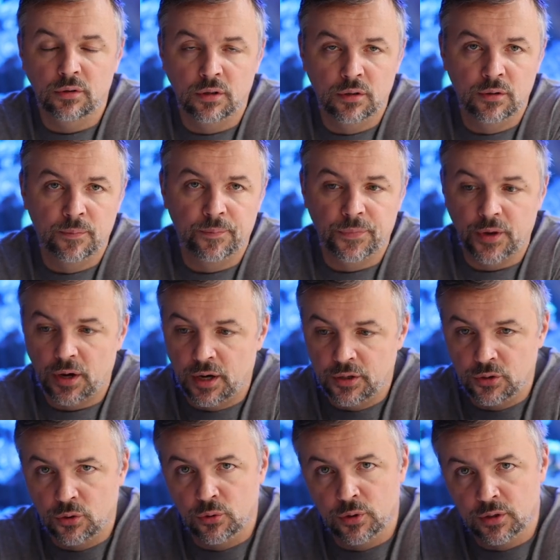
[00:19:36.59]
I
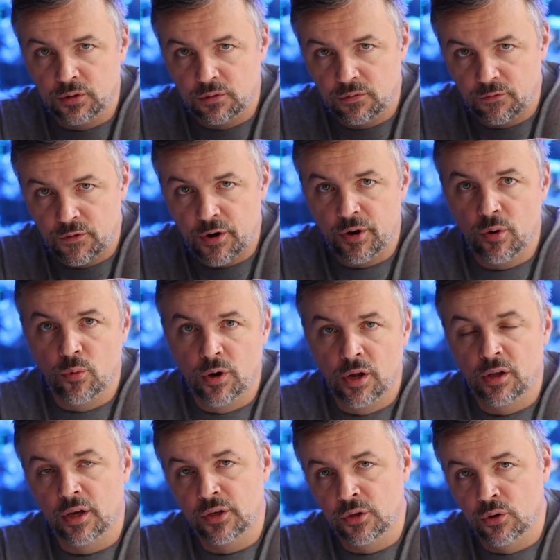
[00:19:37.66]
know it very
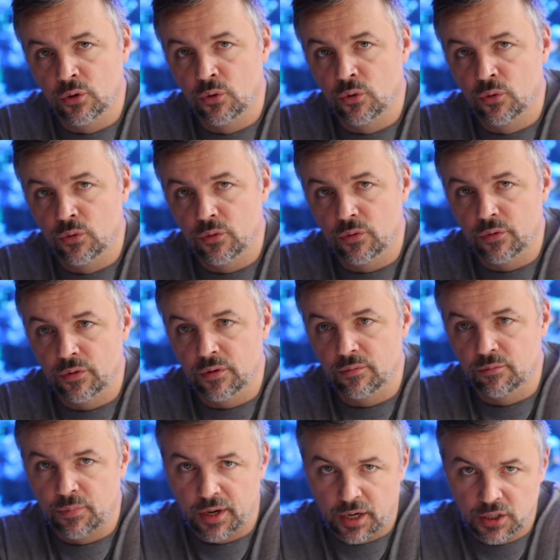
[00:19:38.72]
well. I know
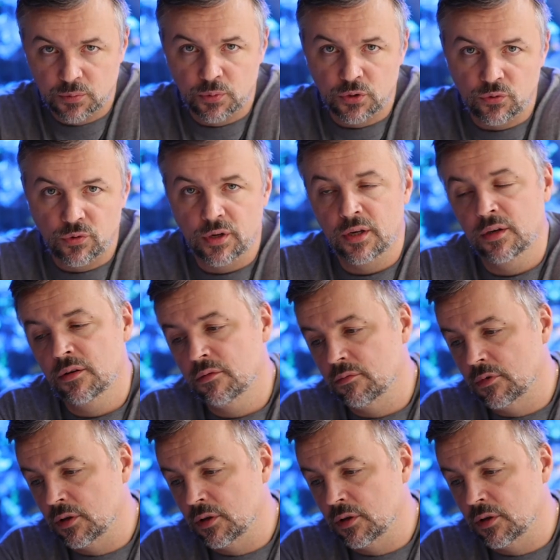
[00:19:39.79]
my husbandry,